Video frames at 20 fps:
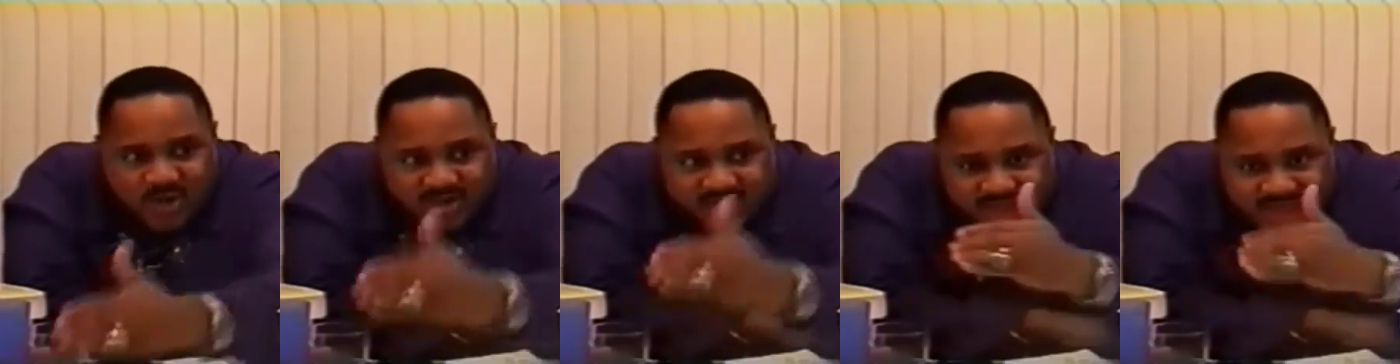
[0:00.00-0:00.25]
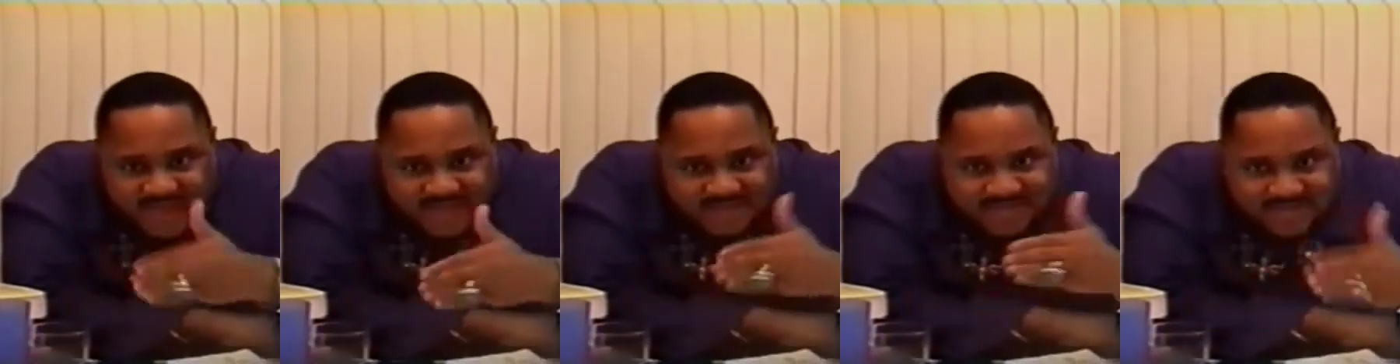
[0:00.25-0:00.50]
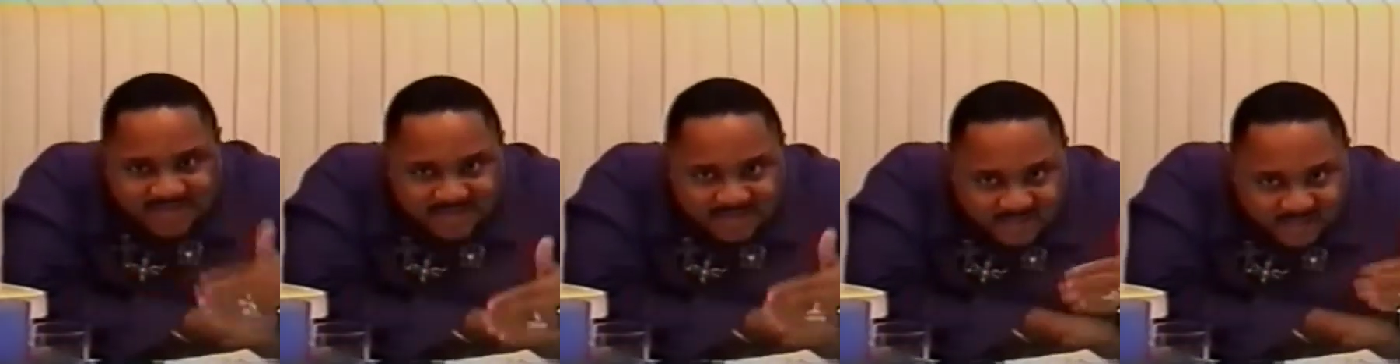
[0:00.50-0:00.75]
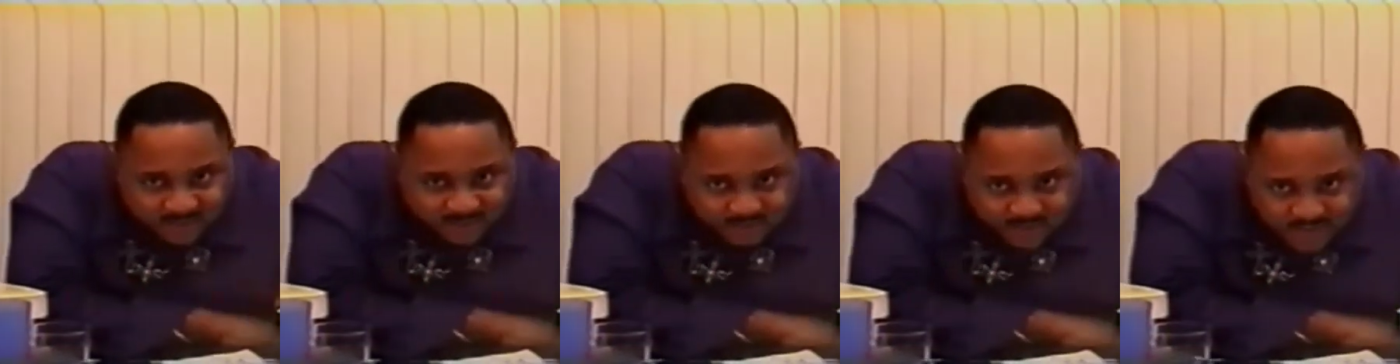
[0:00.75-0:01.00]
and that is the
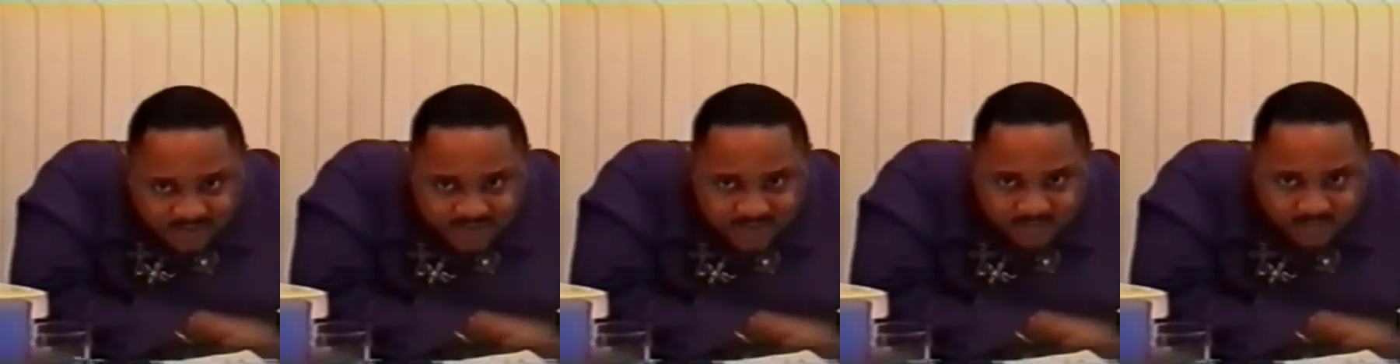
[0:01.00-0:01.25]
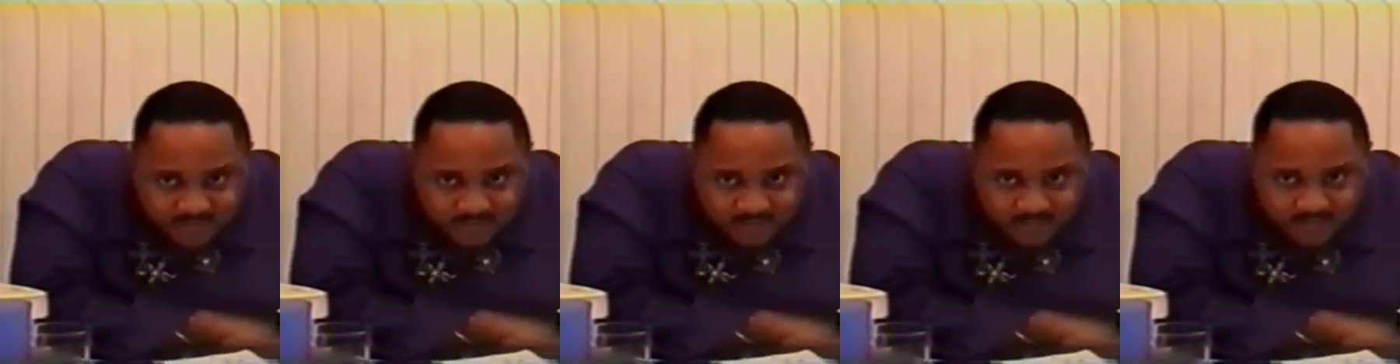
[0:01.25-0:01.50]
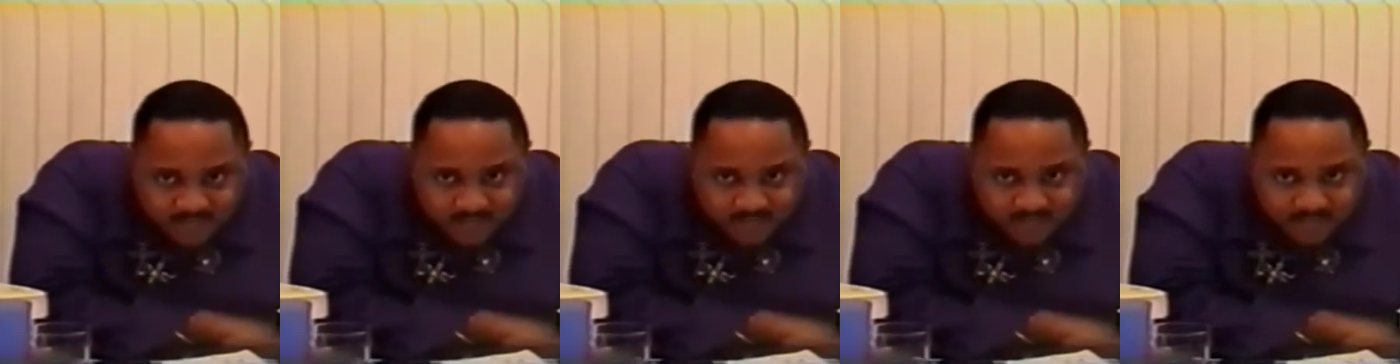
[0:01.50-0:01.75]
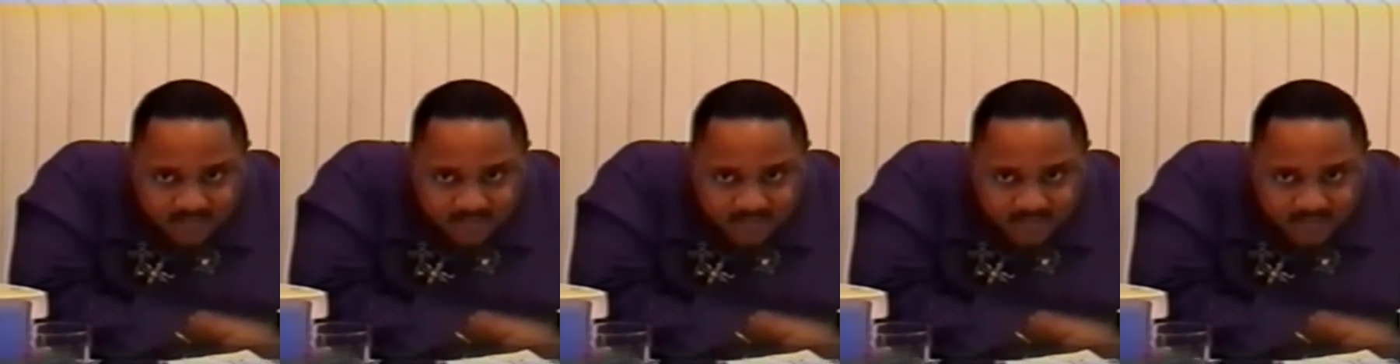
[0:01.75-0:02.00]
difference.
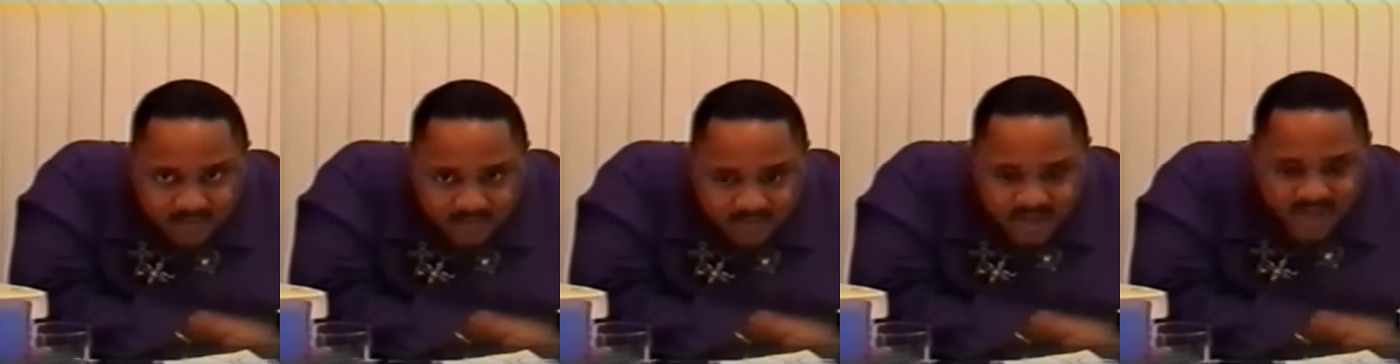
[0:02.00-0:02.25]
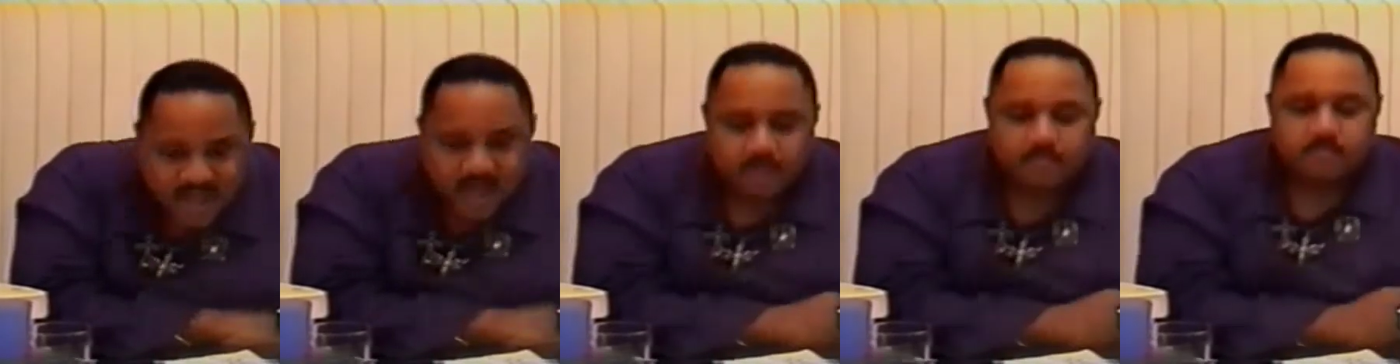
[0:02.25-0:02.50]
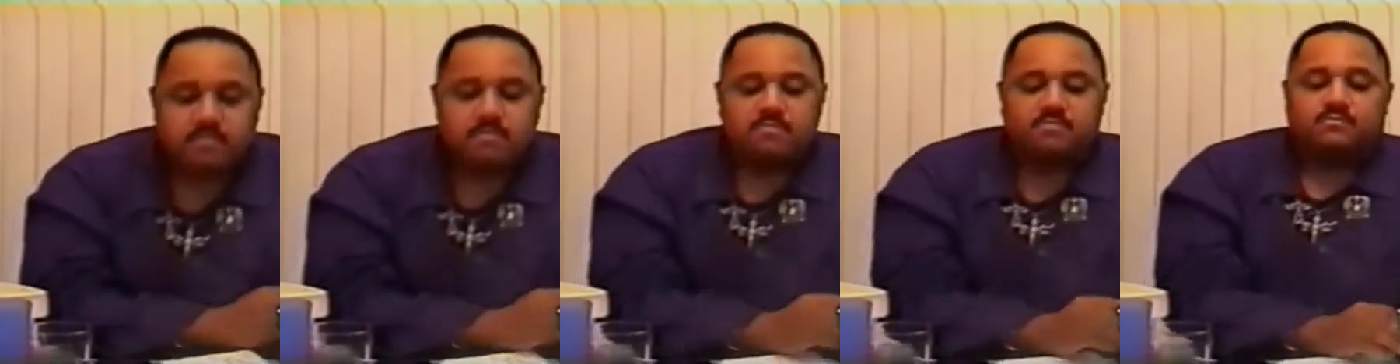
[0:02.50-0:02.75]
Now,